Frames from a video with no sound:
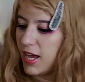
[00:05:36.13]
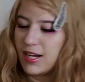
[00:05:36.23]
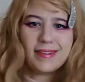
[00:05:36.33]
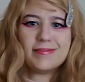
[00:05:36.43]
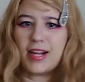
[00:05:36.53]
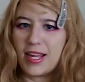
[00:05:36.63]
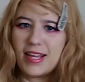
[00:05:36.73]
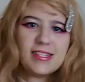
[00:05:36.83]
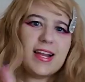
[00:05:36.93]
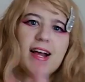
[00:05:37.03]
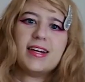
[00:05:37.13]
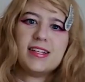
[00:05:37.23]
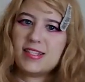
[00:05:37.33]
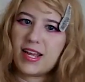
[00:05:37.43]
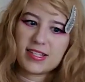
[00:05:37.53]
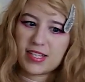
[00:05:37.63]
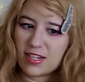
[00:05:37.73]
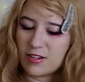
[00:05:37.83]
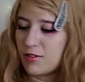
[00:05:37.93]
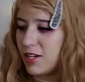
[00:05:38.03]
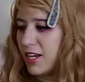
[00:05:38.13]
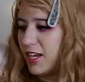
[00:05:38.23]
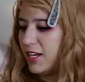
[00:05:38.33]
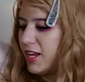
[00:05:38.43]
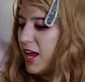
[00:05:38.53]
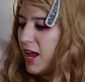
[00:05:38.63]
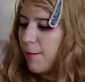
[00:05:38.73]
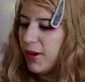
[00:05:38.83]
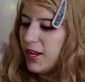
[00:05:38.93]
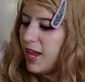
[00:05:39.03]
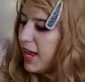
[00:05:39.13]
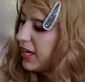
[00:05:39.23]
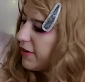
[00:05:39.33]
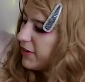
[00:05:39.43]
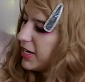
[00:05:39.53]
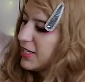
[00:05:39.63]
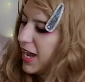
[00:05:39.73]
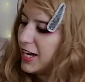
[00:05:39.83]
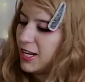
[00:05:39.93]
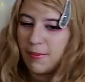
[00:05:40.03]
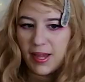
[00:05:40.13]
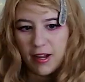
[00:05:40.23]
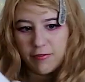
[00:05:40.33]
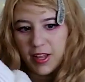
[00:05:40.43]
And right, it's not gonna stay because I didn't use any heat, but it gave it a tiny bit of